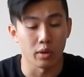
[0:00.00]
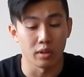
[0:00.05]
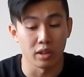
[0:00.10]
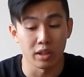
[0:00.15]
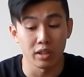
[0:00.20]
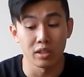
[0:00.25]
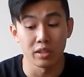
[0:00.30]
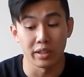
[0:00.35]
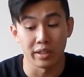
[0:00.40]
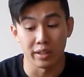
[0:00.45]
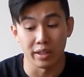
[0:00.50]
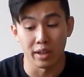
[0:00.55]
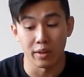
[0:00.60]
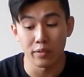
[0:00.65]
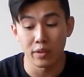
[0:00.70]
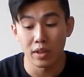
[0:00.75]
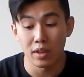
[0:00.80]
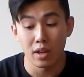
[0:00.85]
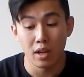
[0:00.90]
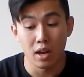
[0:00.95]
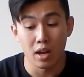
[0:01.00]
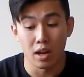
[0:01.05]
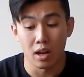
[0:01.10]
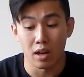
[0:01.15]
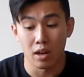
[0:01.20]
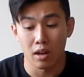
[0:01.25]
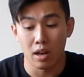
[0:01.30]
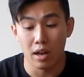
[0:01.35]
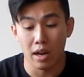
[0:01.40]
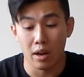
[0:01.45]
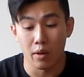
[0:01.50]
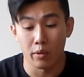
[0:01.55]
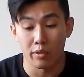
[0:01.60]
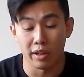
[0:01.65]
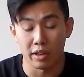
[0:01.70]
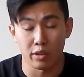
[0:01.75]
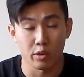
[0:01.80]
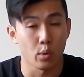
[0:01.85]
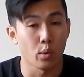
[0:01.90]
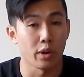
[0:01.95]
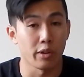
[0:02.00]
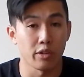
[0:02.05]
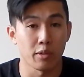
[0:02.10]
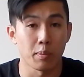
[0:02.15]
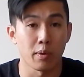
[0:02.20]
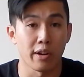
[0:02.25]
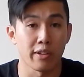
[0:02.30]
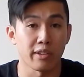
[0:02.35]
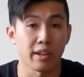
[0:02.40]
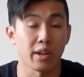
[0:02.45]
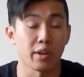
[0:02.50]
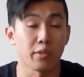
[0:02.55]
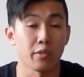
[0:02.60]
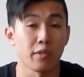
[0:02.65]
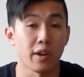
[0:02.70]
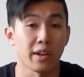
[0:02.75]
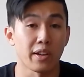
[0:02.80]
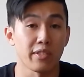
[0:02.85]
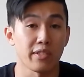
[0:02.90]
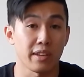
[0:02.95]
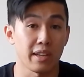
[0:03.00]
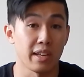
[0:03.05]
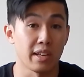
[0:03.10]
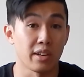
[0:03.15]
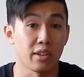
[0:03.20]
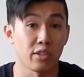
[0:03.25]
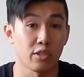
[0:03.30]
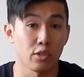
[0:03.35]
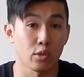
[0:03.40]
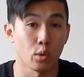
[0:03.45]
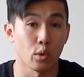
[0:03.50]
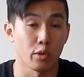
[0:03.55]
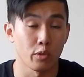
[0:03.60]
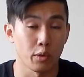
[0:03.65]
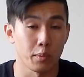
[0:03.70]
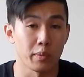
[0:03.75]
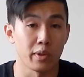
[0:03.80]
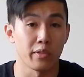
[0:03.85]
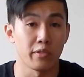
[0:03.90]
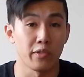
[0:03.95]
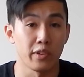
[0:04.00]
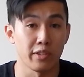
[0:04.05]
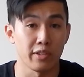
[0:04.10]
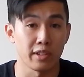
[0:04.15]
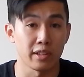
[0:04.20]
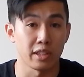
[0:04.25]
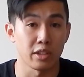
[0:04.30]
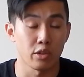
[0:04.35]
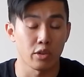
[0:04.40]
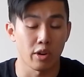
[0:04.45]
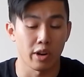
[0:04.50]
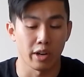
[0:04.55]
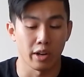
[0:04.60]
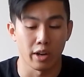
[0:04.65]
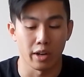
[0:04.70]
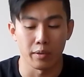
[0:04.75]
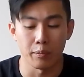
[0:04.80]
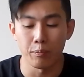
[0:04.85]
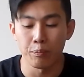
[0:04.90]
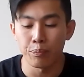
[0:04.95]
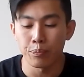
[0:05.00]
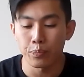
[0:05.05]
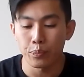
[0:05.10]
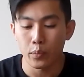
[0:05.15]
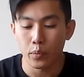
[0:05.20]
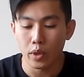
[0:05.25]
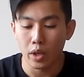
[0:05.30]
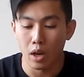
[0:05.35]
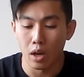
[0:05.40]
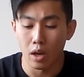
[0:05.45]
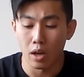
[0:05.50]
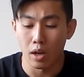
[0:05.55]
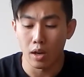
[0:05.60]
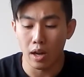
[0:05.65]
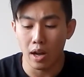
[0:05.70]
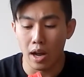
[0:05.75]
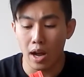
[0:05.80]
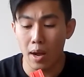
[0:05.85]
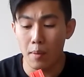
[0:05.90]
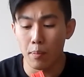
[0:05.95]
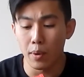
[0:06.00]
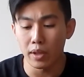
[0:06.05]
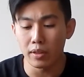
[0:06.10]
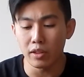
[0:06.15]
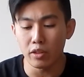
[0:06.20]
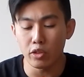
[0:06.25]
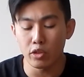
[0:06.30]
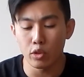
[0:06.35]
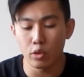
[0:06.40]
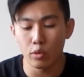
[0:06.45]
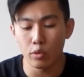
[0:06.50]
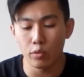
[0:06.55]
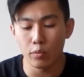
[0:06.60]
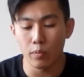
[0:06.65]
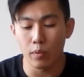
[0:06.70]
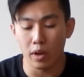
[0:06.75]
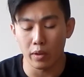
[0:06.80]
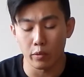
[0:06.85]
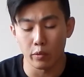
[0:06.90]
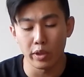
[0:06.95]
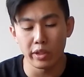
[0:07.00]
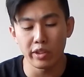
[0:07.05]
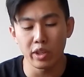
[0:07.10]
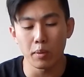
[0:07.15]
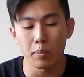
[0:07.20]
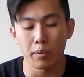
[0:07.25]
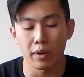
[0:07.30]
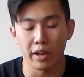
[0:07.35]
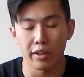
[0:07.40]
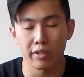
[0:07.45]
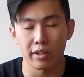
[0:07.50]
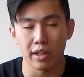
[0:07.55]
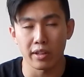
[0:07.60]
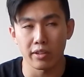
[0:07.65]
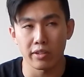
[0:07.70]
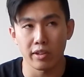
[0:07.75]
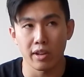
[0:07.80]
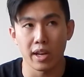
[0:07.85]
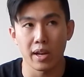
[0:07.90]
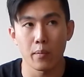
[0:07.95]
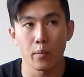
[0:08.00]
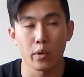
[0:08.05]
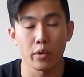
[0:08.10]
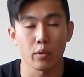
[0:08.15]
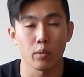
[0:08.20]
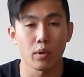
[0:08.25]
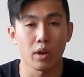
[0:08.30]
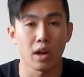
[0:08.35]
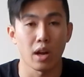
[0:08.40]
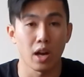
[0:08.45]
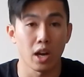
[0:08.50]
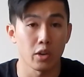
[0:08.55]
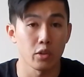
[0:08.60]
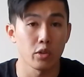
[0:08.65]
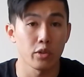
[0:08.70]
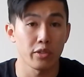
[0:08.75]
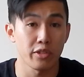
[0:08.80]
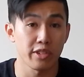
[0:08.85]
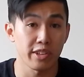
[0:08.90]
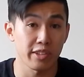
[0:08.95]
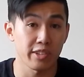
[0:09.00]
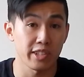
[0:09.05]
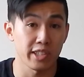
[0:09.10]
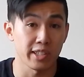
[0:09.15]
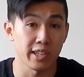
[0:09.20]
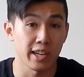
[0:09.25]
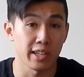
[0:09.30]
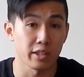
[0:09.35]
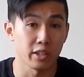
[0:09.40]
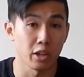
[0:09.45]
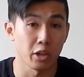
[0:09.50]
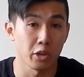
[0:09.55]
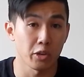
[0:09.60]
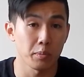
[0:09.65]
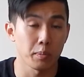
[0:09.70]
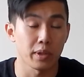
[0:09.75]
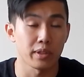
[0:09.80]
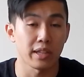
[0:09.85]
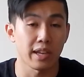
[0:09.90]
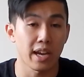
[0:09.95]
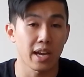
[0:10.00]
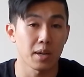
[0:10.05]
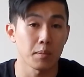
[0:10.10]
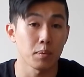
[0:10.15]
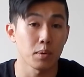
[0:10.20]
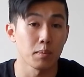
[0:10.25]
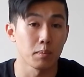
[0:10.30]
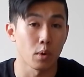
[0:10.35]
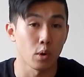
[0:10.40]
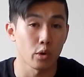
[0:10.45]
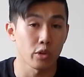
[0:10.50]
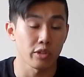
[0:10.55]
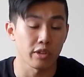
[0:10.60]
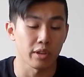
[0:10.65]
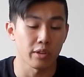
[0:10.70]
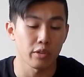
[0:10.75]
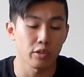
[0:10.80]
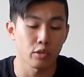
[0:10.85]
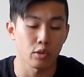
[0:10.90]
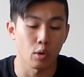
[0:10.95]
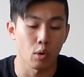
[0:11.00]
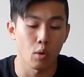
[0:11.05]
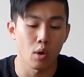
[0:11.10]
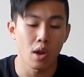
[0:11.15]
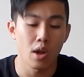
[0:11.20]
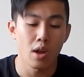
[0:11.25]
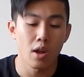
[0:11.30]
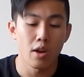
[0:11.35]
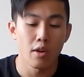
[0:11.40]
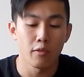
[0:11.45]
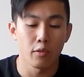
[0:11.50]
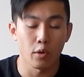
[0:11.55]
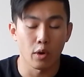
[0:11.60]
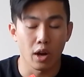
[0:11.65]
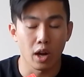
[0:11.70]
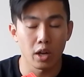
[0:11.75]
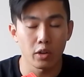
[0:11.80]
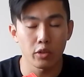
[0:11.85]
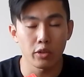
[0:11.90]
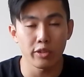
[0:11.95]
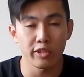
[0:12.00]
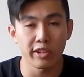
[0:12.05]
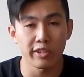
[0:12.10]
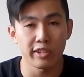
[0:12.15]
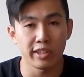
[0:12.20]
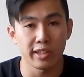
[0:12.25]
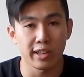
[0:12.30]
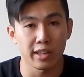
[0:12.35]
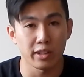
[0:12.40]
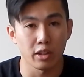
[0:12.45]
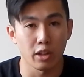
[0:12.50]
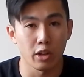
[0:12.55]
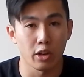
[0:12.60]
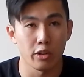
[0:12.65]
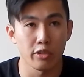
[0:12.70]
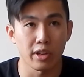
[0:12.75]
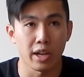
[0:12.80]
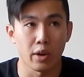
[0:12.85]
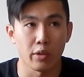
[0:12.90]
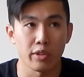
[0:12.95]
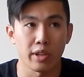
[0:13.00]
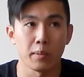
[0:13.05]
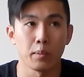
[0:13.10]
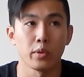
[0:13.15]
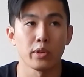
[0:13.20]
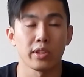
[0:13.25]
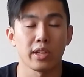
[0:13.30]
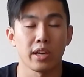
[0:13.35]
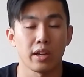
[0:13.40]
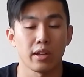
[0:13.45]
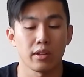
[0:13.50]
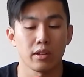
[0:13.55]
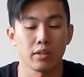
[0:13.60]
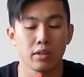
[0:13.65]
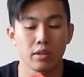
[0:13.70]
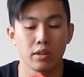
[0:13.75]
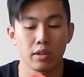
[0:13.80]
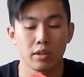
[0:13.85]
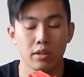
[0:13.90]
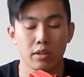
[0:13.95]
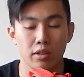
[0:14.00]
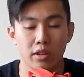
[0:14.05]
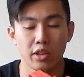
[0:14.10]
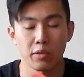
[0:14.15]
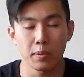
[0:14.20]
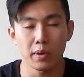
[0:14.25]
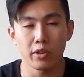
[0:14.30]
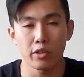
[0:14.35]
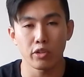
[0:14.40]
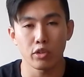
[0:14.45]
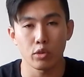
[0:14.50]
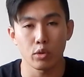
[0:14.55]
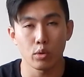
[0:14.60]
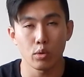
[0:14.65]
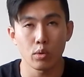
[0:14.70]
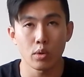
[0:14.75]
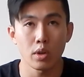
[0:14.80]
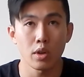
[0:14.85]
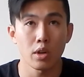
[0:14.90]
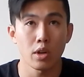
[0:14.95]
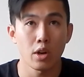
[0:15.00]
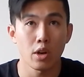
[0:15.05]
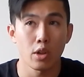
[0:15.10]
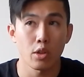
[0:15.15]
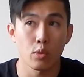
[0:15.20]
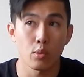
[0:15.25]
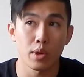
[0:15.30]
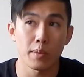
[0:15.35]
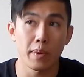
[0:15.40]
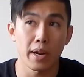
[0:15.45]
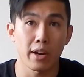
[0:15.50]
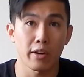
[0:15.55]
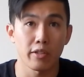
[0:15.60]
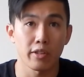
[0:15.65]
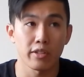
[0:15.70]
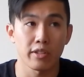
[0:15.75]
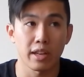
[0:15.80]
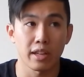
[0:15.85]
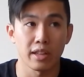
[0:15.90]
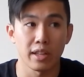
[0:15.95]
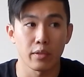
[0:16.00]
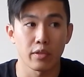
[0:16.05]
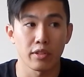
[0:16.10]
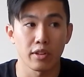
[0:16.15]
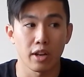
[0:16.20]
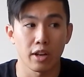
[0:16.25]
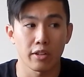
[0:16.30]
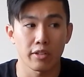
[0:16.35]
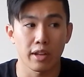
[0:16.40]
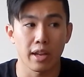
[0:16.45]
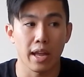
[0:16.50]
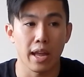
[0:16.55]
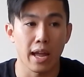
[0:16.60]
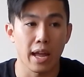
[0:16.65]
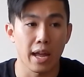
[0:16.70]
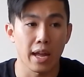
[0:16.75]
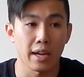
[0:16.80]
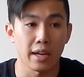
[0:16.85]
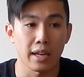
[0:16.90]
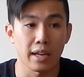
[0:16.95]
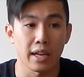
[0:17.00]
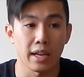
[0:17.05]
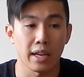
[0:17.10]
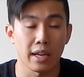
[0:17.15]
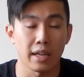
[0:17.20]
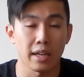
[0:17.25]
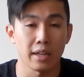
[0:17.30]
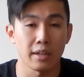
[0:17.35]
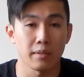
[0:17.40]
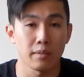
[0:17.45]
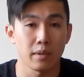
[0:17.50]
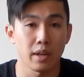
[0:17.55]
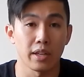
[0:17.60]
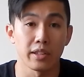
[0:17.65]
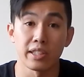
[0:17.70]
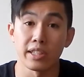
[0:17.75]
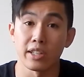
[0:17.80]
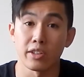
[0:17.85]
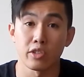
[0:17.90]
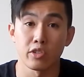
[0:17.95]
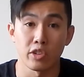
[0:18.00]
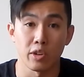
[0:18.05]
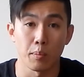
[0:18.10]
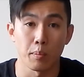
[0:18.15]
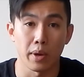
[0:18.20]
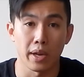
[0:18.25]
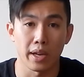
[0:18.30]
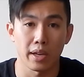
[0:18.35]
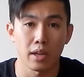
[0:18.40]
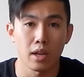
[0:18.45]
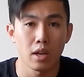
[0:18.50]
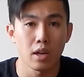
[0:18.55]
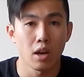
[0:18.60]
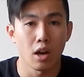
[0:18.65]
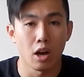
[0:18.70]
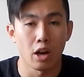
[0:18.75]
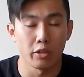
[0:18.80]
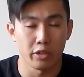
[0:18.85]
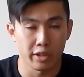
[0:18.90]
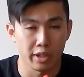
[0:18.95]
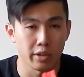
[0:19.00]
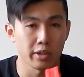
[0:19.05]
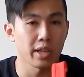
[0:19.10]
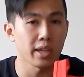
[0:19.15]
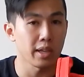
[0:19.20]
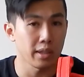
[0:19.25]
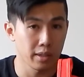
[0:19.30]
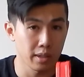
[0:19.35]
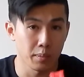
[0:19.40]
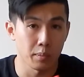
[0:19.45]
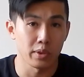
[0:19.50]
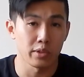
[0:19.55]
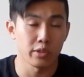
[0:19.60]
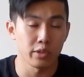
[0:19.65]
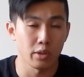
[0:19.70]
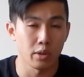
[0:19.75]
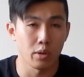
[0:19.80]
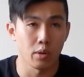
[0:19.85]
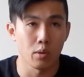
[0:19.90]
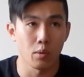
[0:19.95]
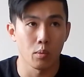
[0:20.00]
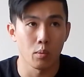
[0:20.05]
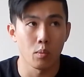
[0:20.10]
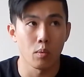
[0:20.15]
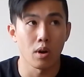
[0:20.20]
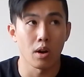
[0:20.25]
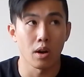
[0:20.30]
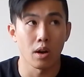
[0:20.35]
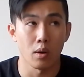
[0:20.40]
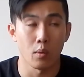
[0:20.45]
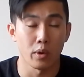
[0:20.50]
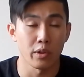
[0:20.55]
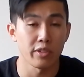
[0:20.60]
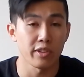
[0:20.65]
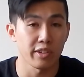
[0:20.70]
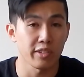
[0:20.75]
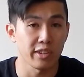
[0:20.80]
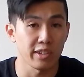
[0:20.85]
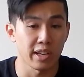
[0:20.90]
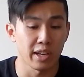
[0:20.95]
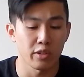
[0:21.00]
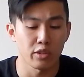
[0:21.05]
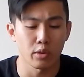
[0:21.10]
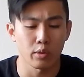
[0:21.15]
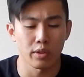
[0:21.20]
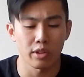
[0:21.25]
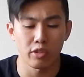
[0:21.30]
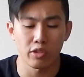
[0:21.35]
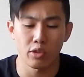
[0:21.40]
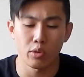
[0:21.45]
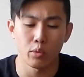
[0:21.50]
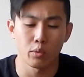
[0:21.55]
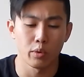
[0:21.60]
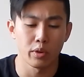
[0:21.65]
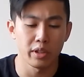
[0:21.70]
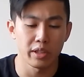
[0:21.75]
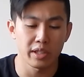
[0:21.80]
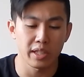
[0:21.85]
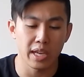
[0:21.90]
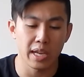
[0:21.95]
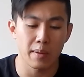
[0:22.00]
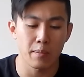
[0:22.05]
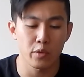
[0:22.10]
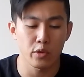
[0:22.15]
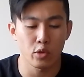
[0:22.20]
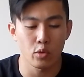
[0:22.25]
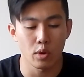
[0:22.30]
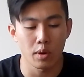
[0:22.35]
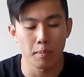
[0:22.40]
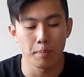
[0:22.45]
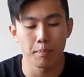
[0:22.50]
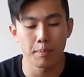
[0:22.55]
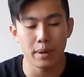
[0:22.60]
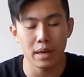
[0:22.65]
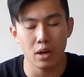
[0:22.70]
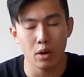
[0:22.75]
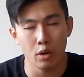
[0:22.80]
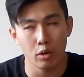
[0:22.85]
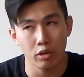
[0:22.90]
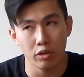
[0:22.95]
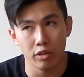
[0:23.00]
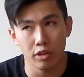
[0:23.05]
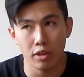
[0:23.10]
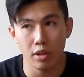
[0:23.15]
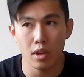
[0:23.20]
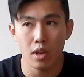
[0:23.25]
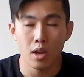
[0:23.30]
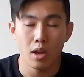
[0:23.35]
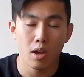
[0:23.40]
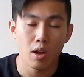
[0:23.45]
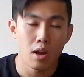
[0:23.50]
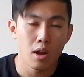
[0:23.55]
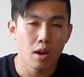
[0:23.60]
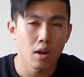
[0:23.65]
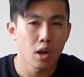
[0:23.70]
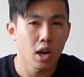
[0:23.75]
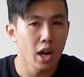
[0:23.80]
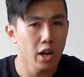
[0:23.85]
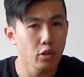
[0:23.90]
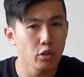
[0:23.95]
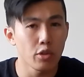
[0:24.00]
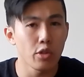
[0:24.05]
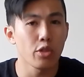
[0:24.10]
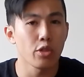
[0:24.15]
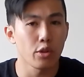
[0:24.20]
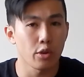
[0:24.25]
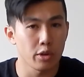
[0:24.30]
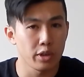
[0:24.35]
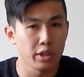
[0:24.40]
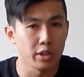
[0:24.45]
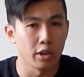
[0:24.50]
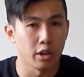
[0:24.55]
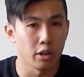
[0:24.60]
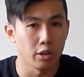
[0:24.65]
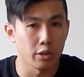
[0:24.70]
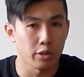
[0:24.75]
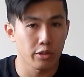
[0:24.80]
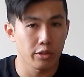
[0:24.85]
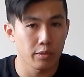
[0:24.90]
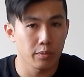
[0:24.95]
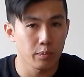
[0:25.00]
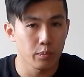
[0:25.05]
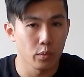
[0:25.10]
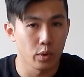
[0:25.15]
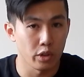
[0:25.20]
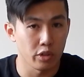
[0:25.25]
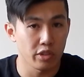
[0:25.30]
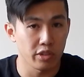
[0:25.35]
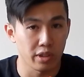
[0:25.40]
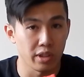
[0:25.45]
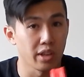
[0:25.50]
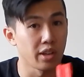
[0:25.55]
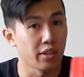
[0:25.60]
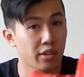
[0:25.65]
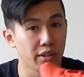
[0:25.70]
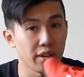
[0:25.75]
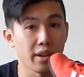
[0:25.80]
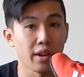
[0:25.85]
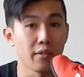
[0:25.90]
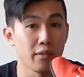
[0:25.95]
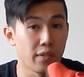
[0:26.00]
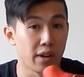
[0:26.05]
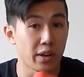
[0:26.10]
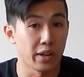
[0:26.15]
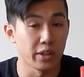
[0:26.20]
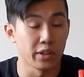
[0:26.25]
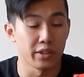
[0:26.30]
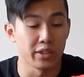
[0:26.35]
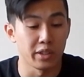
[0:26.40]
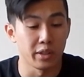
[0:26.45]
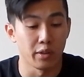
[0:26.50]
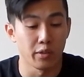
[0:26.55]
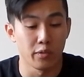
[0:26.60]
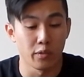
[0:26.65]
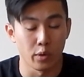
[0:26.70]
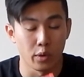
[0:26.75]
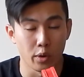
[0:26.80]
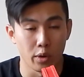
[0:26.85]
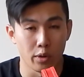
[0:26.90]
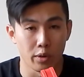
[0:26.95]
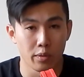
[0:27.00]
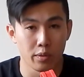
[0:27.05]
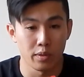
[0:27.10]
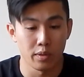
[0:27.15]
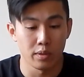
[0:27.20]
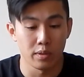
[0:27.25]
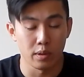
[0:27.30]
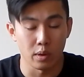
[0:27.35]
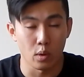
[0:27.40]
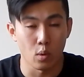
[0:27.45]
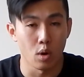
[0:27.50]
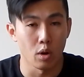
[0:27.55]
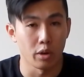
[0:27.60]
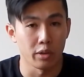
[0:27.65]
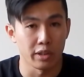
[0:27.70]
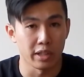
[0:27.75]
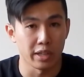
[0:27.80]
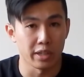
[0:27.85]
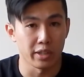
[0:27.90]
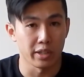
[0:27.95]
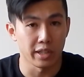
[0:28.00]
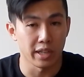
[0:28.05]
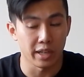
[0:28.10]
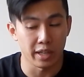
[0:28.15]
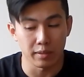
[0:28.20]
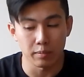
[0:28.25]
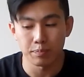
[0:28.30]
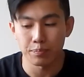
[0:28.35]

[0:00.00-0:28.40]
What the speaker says: Luckily enough, I was actually quite surprised I could find it in the store for me to physically try on. I bought this shoe, retail price at the time was $169, but they had a promotion. So for $169, I was able to get this pair of shoe, 3 pairs of deadlift socks, and a Adidas gym bag. Altogether coming to $169. So this shoe really came to about $130, which is a very good deal for the quality that you're getting.